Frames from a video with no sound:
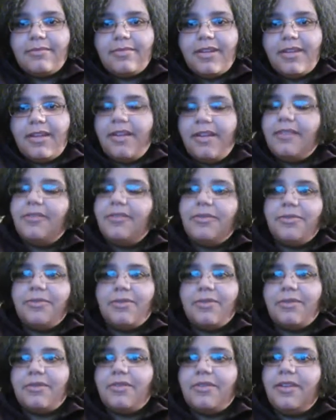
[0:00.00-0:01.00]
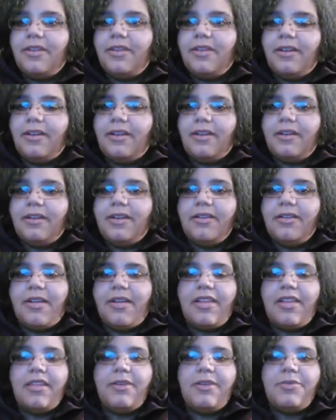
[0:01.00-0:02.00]
Not losers. No.
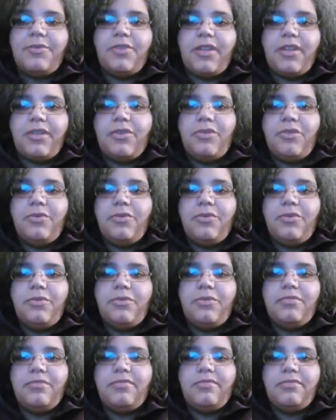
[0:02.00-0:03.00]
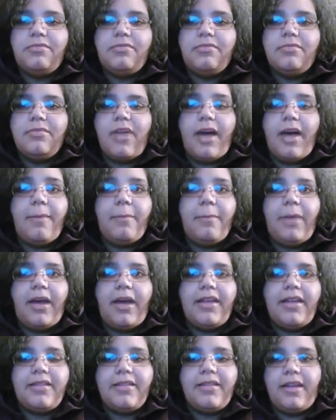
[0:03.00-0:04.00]
I thought it was like too not
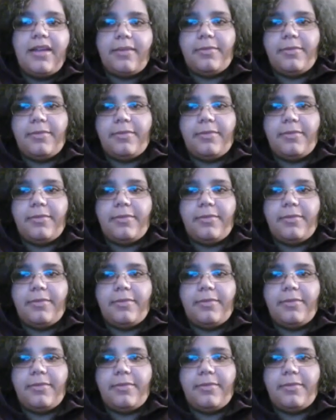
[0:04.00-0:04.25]
my type